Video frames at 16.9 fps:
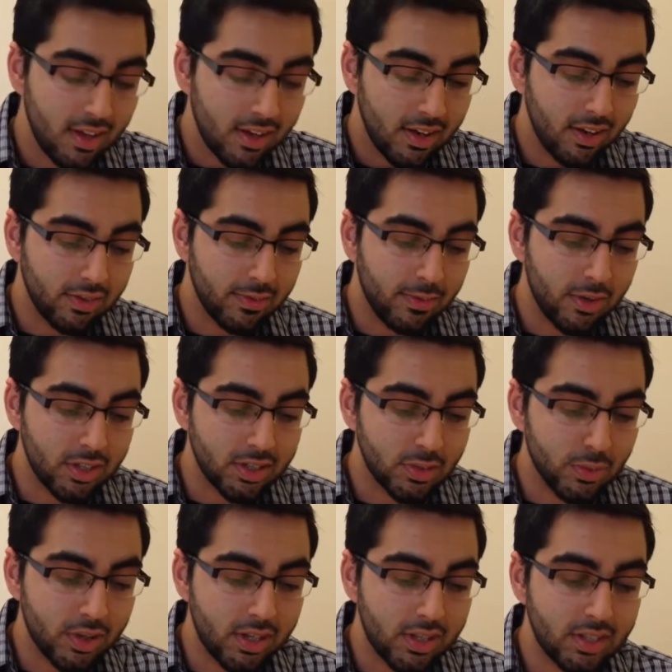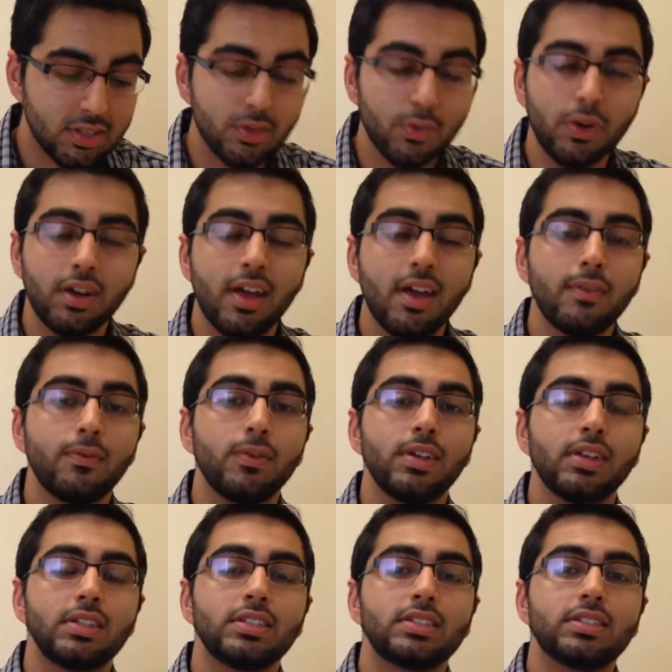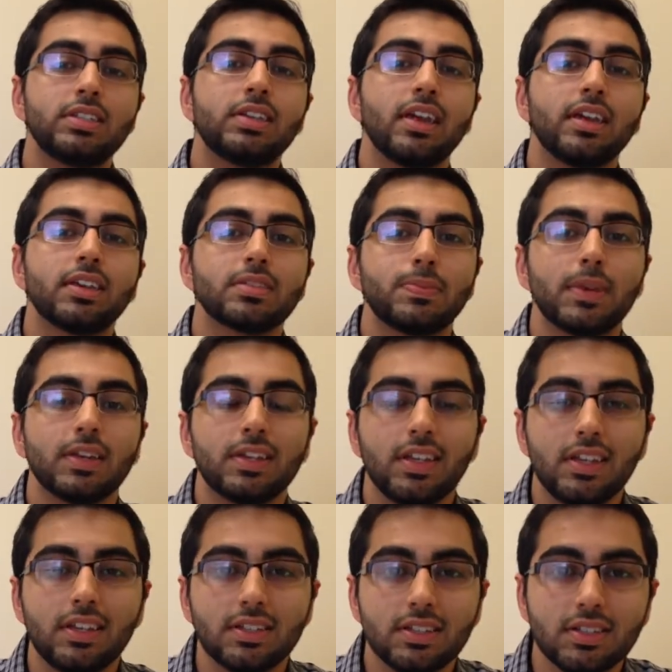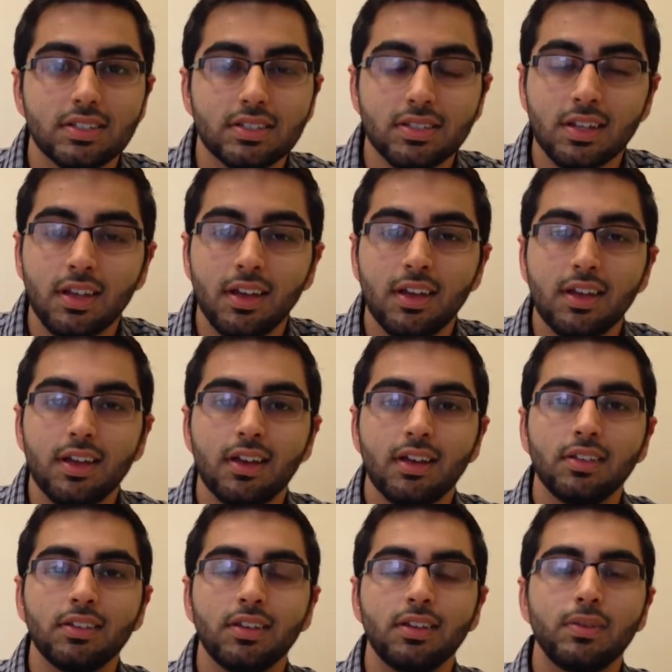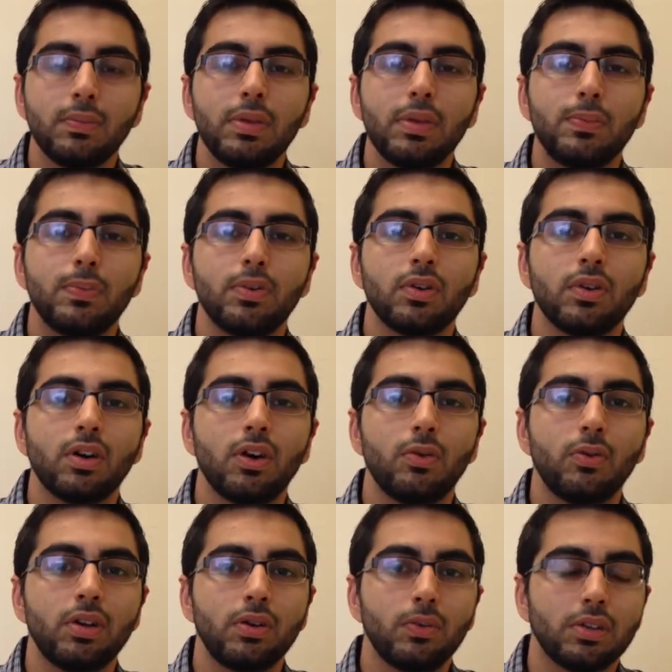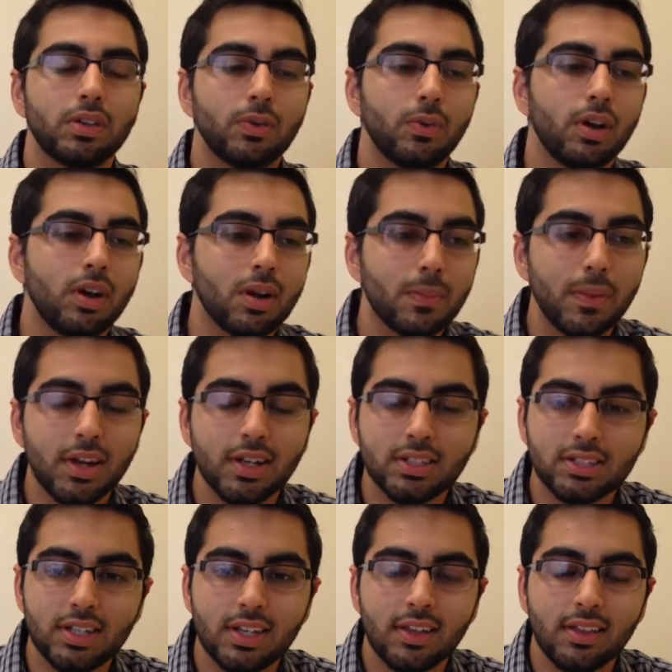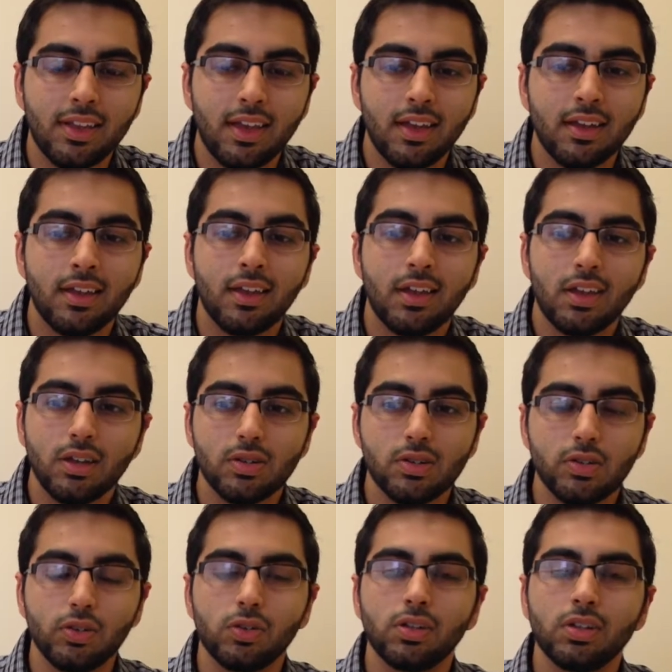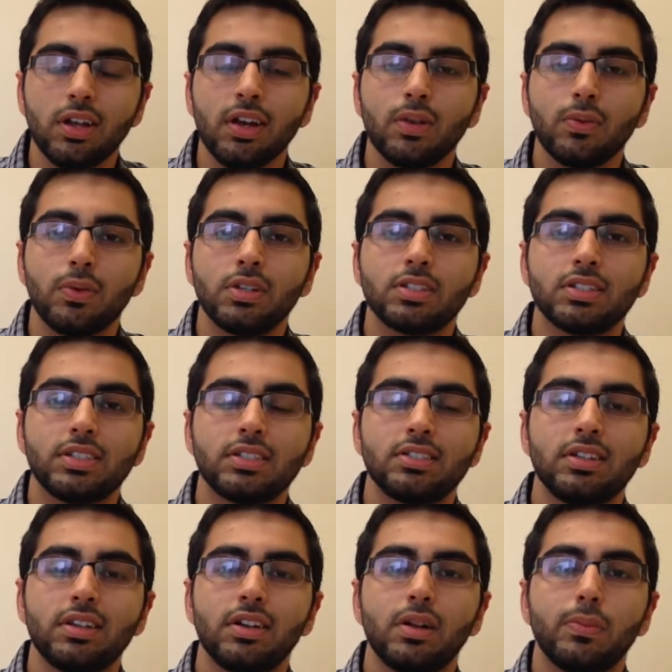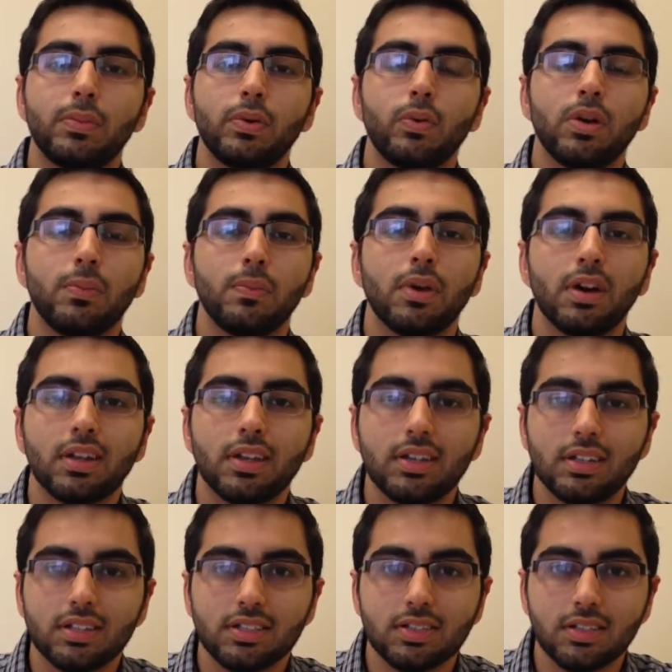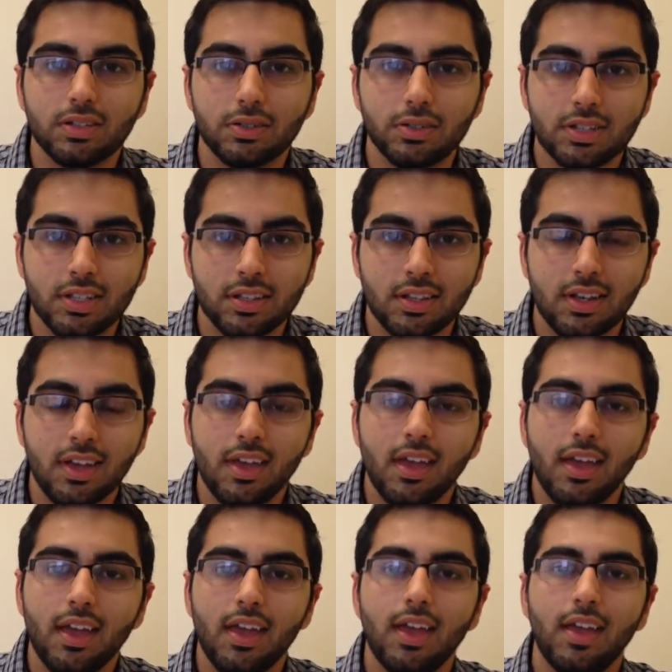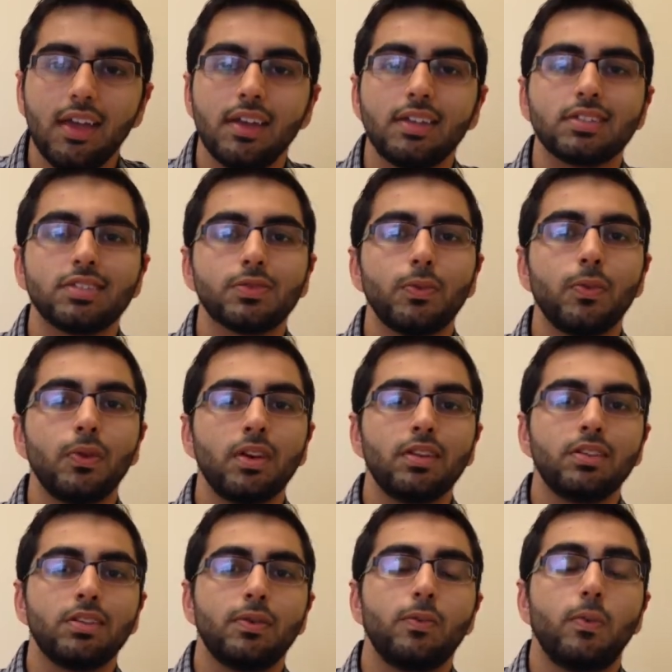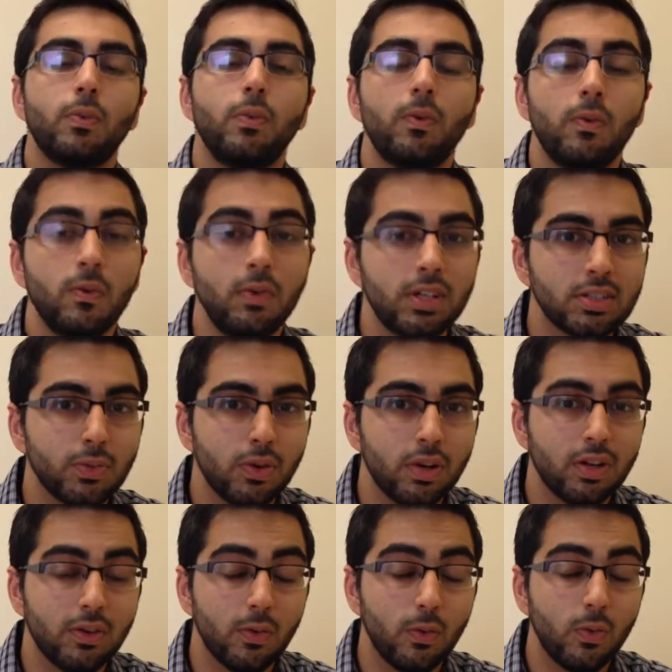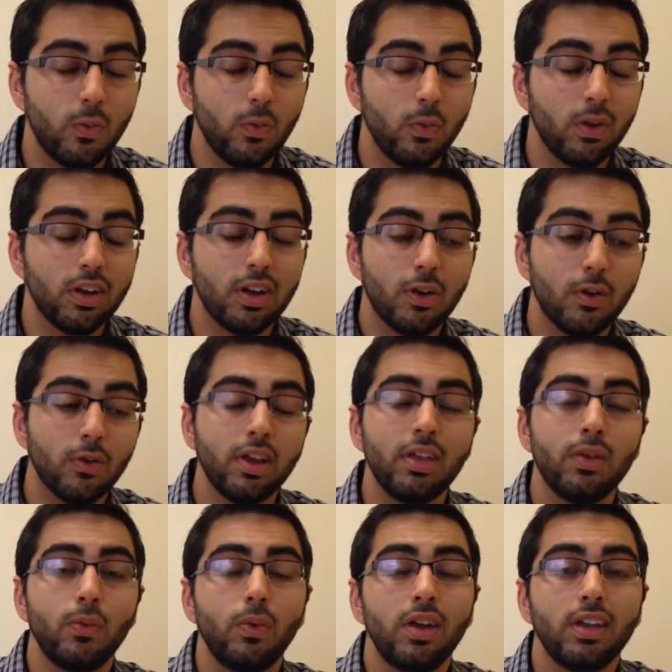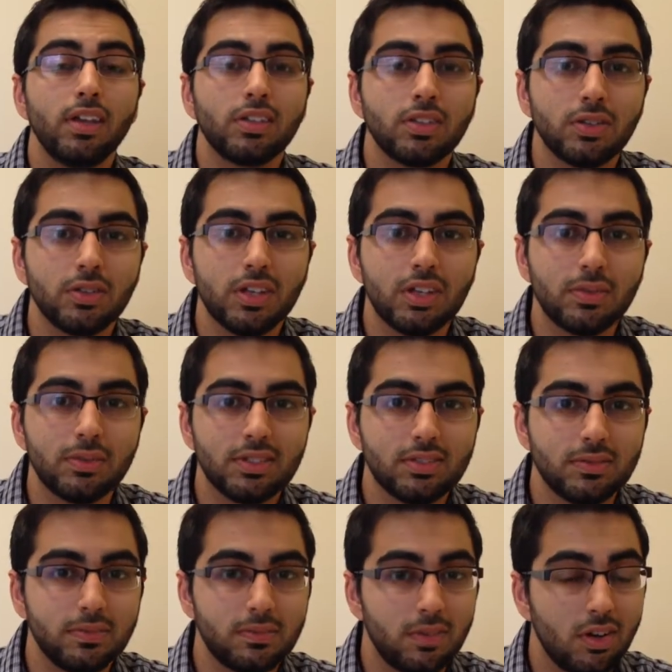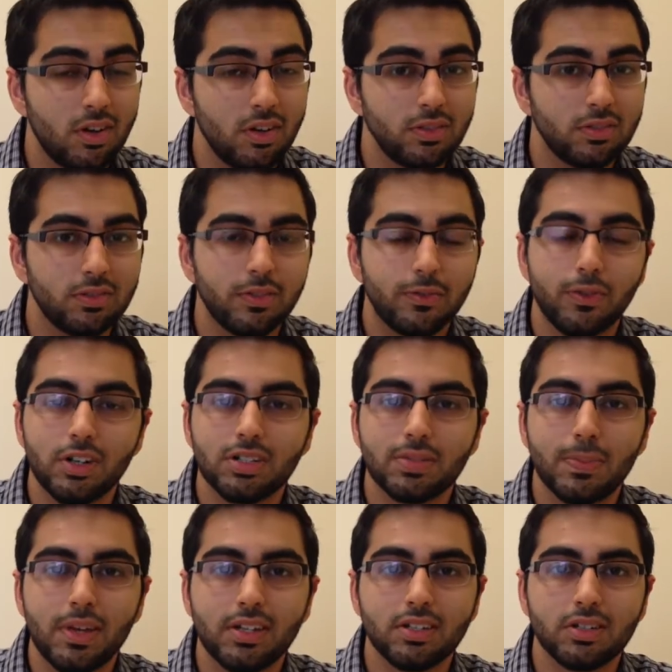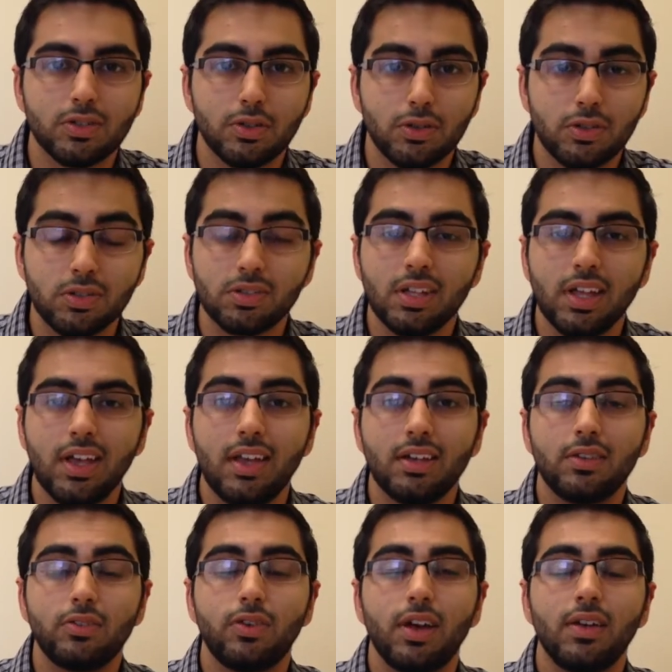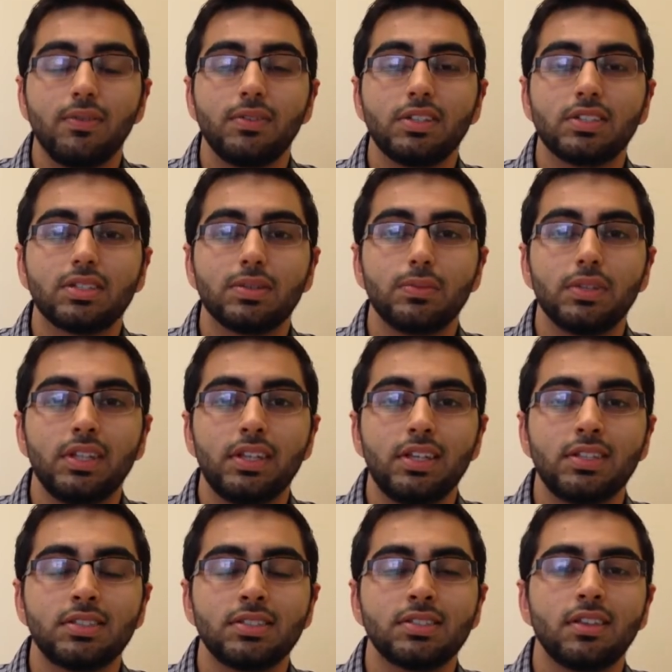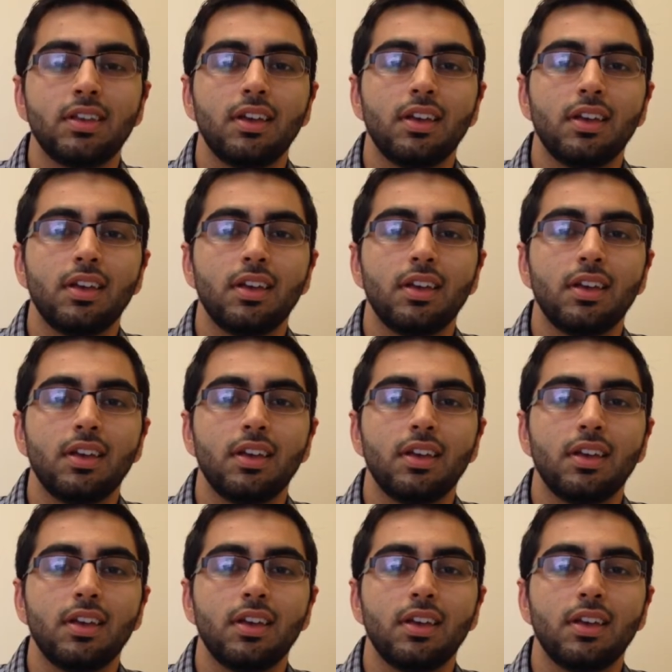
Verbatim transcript: Now the first one is you want to have realistic expectations. A lot of people go in with the wrong mindset that Google AdWords is their number one marketing solution. And it's one of the it's one of one great way to get on the first page of Google and drive in some leads.